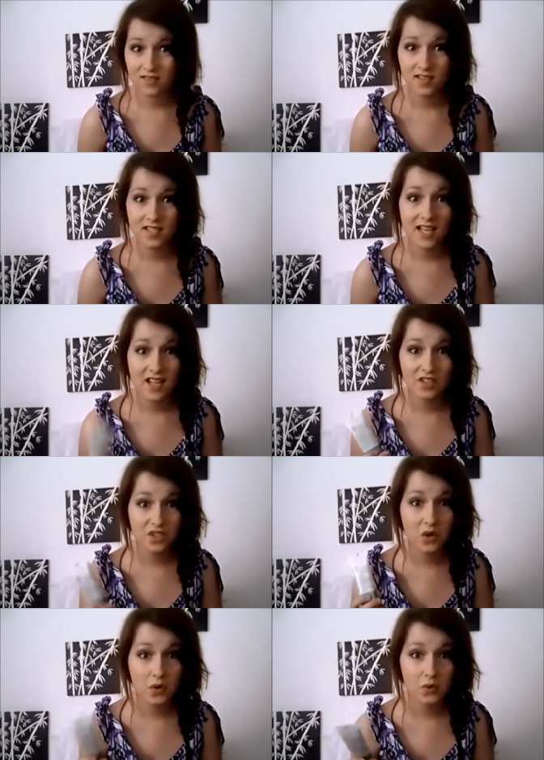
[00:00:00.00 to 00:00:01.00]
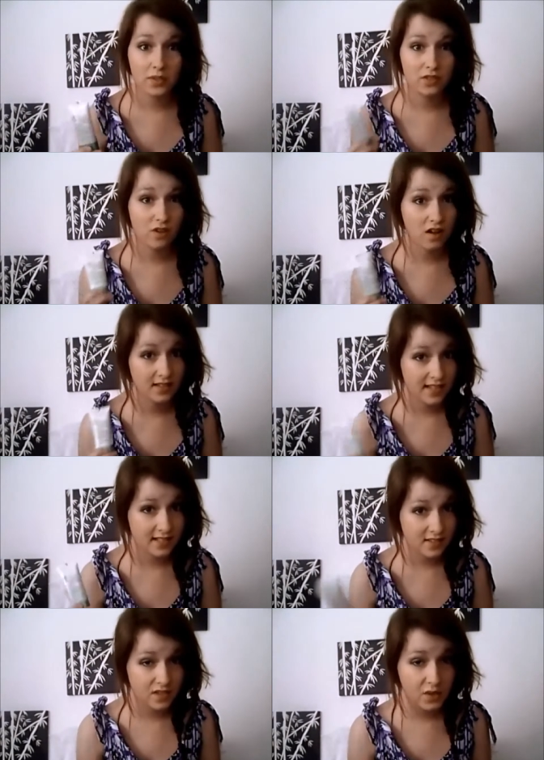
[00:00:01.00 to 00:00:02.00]
sandstone when you're not
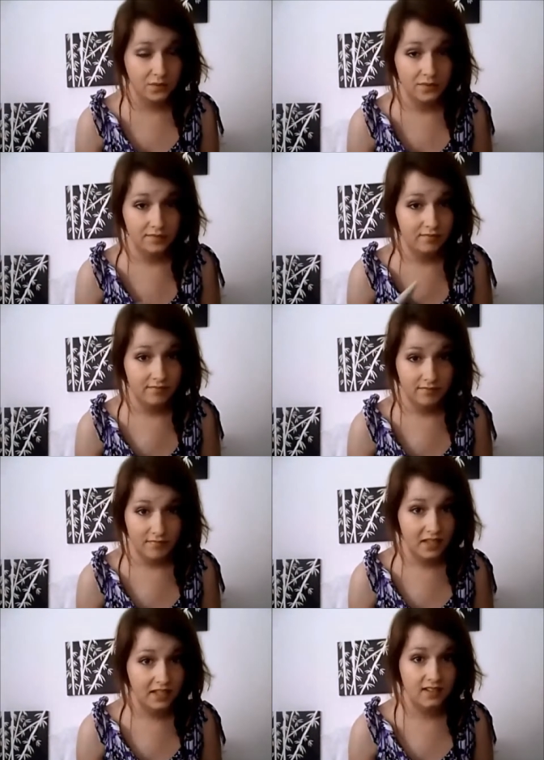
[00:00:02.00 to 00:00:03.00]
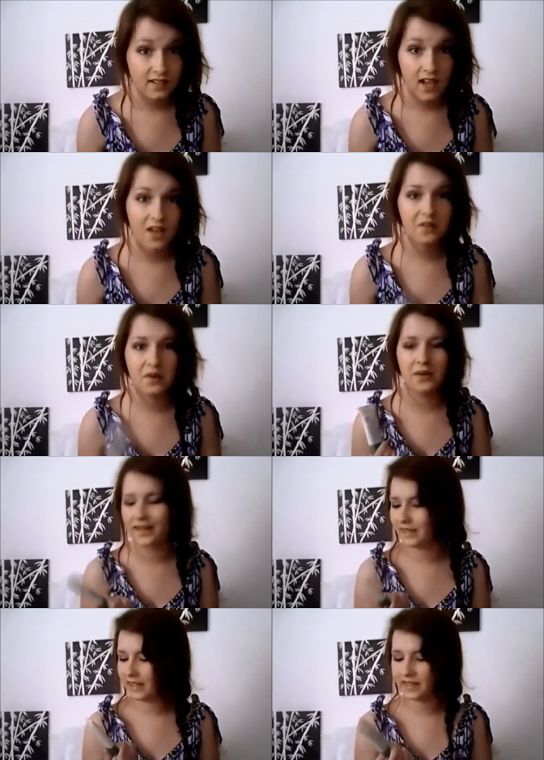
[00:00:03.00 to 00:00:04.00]
sandstone. Like I don't know
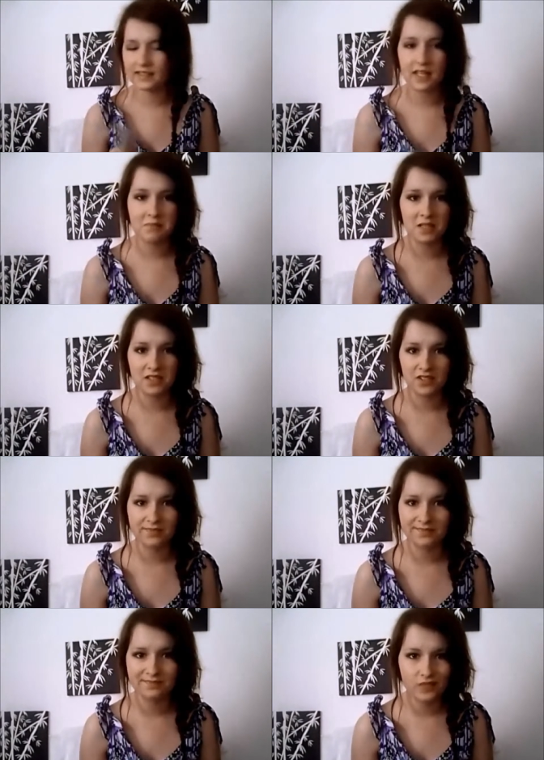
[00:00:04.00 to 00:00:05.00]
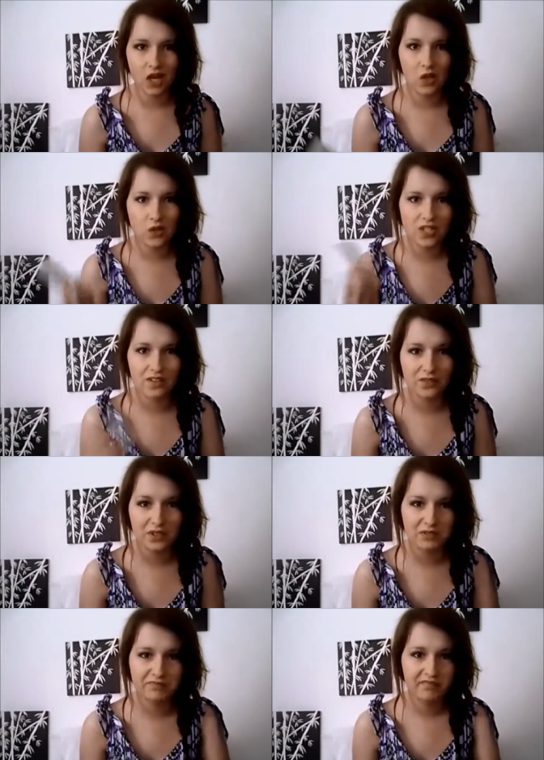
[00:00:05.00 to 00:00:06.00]
why they like naming their colors
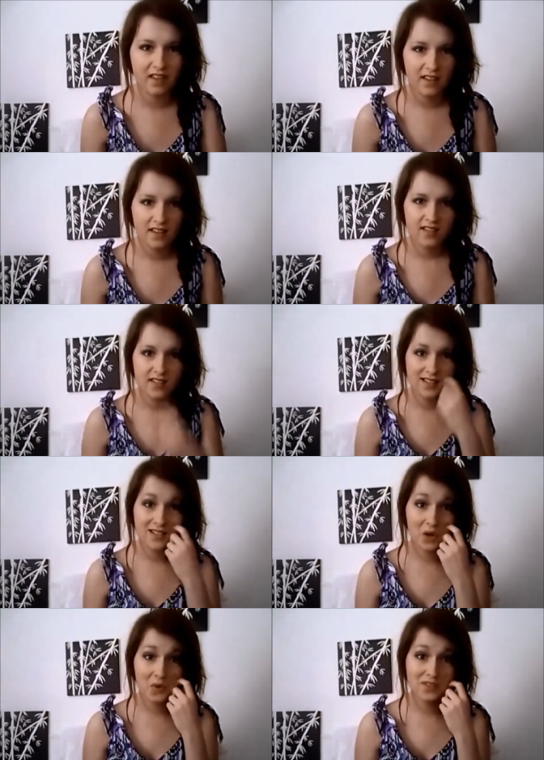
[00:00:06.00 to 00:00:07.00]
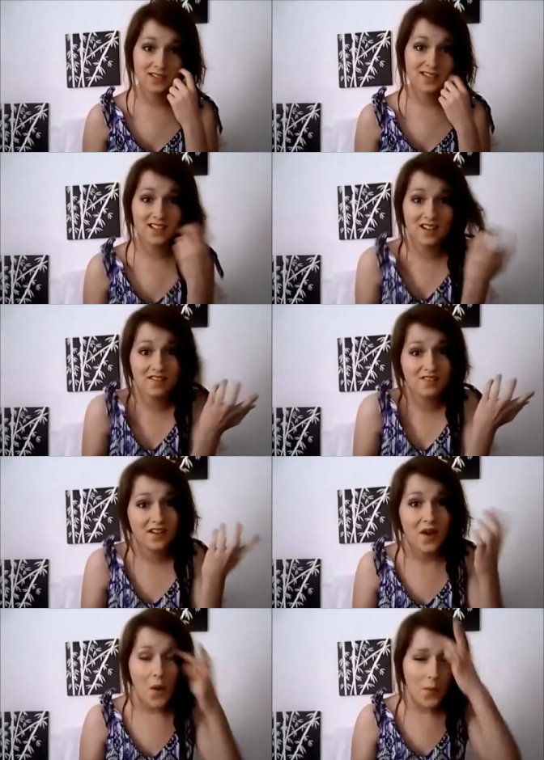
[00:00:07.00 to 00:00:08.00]
after stones and stuff,
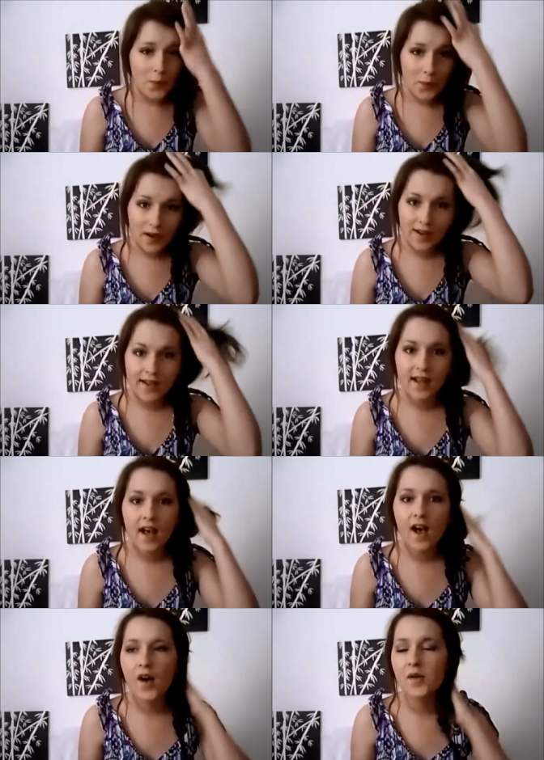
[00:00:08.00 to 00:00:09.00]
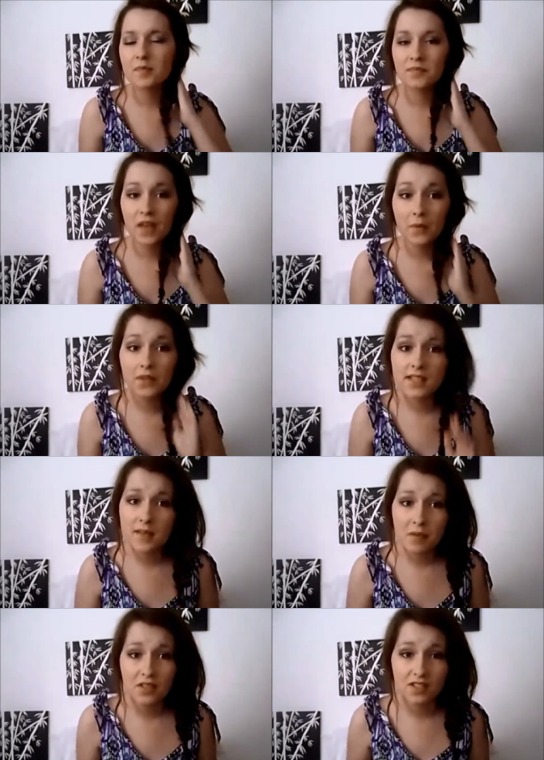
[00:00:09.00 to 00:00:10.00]
but um, I will say
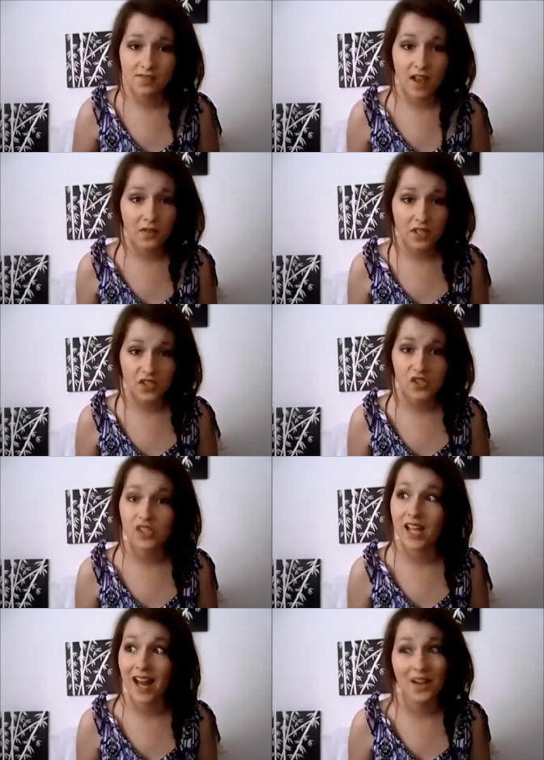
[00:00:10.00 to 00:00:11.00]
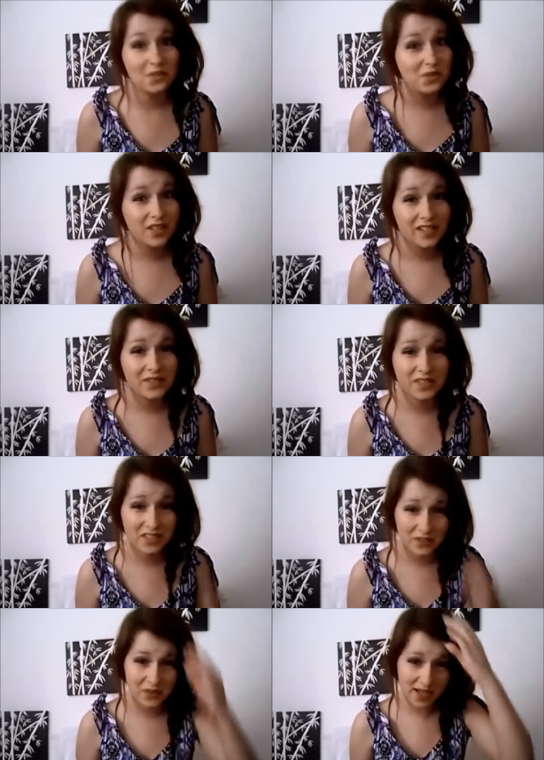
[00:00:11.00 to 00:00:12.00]
about this foundation that I really, really
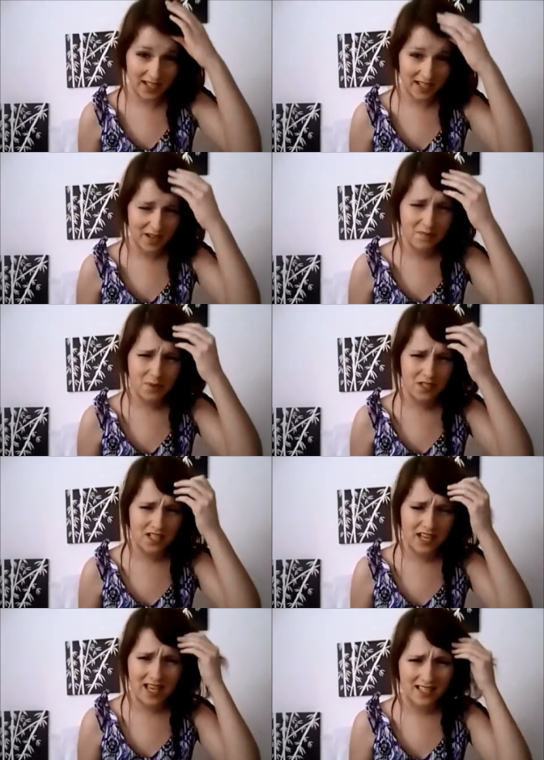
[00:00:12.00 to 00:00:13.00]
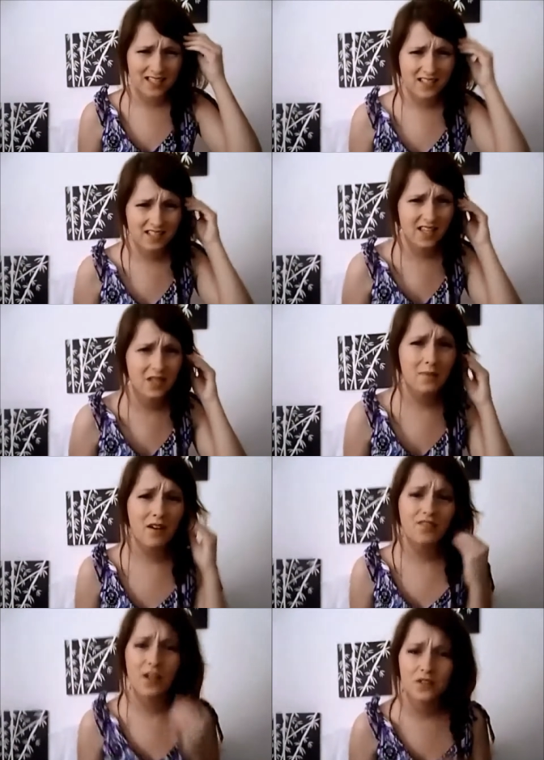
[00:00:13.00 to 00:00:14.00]
do like it, and I'm pretty hesitant to say that
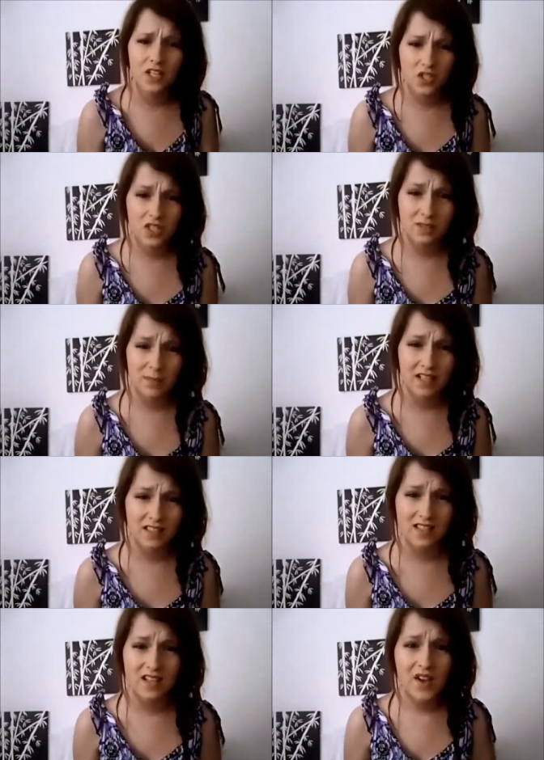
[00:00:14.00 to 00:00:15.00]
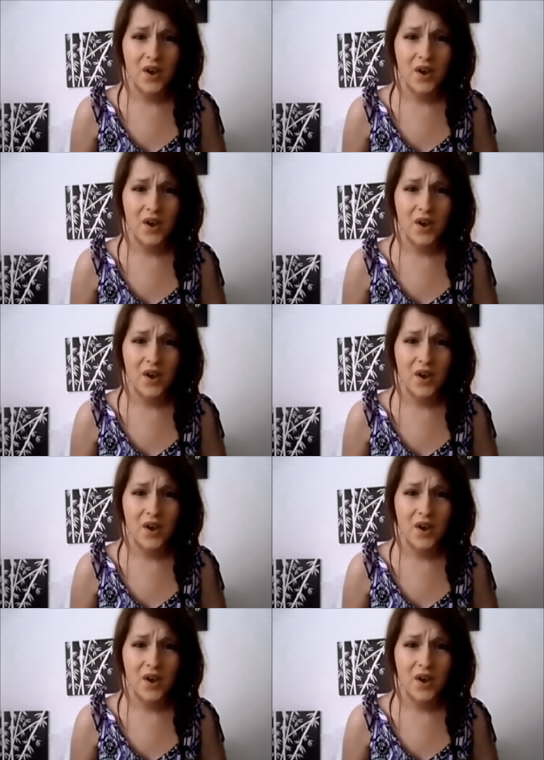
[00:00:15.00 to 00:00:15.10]
about foundations because